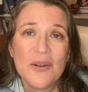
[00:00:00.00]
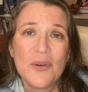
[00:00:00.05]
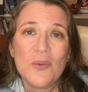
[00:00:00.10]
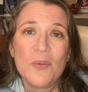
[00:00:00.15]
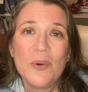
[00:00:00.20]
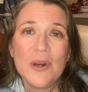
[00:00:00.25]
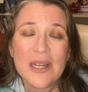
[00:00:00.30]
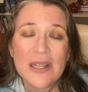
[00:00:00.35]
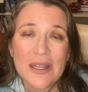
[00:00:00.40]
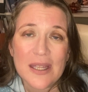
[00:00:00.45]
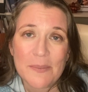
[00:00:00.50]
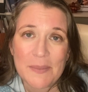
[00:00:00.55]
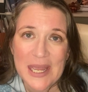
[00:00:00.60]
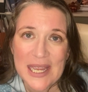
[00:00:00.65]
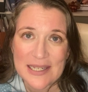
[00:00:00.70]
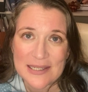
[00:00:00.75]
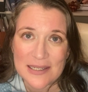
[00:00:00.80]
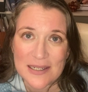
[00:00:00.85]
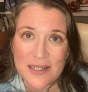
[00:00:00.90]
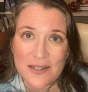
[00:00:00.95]
really
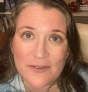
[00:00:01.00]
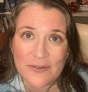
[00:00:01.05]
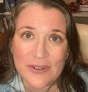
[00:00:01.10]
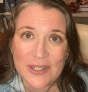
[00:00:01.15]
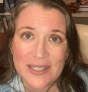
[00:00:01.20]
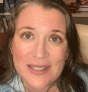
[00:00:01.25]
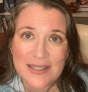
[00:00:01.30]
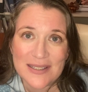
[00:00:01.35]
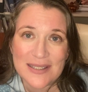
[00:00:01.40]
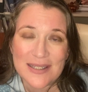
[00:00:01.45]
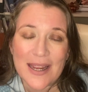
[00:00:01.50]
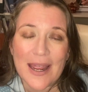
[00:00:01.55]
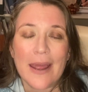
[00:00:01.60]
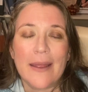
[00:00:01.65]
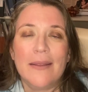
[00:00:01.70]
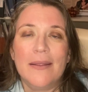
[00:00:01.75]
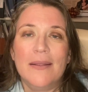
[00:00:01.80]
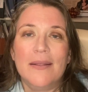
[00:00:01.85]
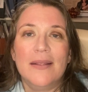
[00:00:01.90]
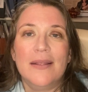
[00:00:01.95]
makes a difference
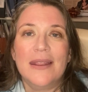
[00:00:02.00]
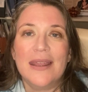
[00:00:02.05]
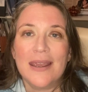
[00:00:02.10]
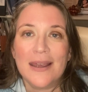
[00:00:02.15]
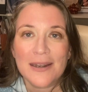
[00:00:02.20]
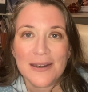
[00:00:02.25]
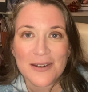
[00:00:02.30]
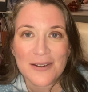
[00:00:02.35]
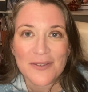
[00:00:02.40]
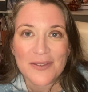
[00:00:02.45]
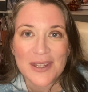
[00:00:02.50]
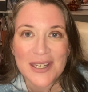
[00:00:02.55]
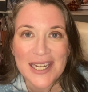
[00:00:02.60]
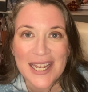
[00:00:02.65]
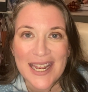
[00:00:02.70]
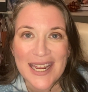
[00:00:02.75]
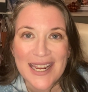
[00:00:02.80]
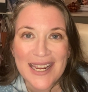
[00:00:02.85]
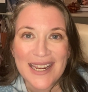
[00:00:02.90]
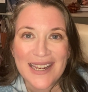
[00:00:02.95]
at the end of the
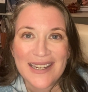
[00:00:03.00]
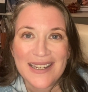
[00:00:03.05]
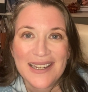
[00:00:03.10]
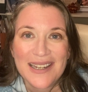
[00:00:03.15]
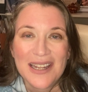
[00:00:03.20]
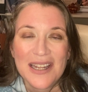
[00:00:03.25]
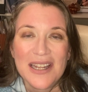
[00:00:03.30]
day